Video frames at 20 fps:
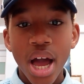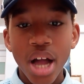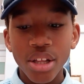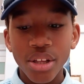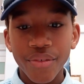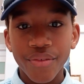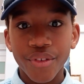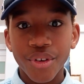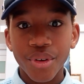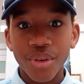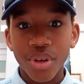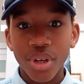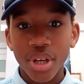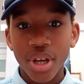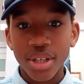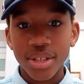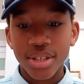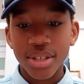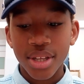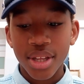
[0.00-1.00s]
Out of
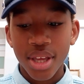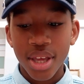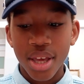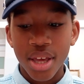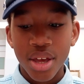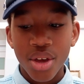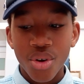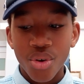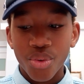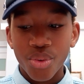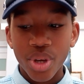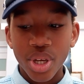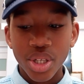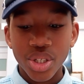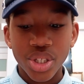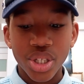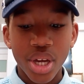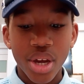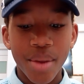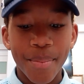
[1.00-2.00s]
curiosity, we
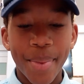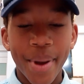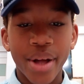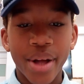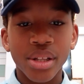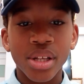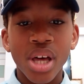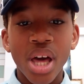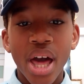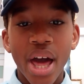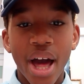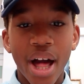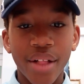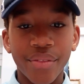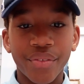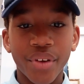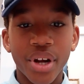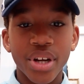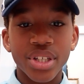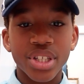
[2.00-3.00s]
share about
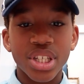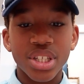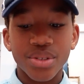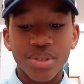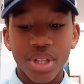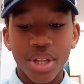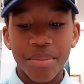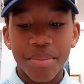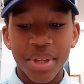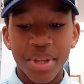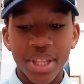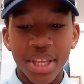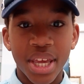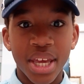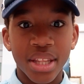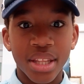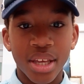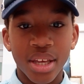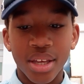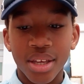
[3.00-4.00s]
half our genes with a
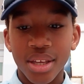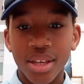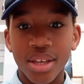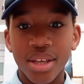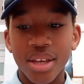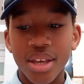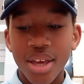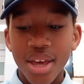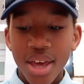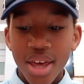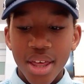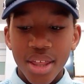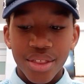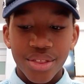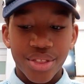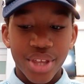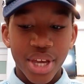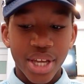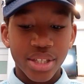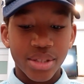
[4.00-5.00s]
banana.
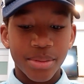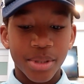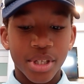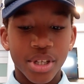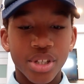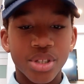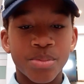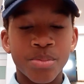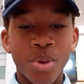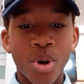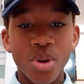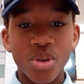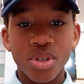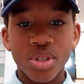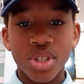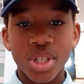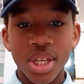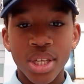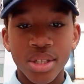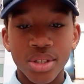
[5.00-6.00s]
That's because
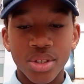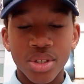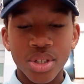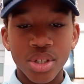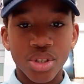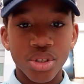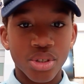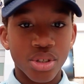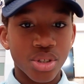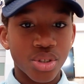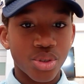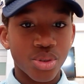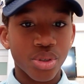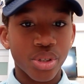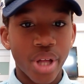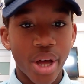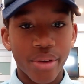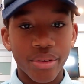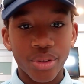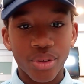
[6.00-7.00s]
most genes just
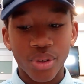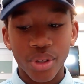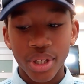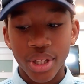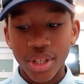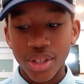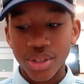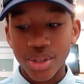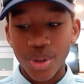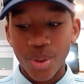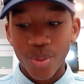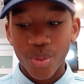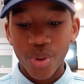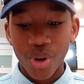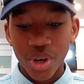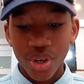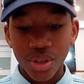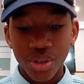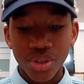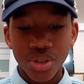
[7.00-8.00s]
control how an organism
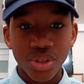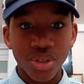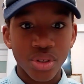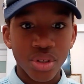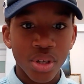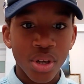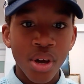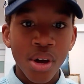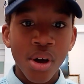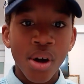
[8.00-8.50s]
works.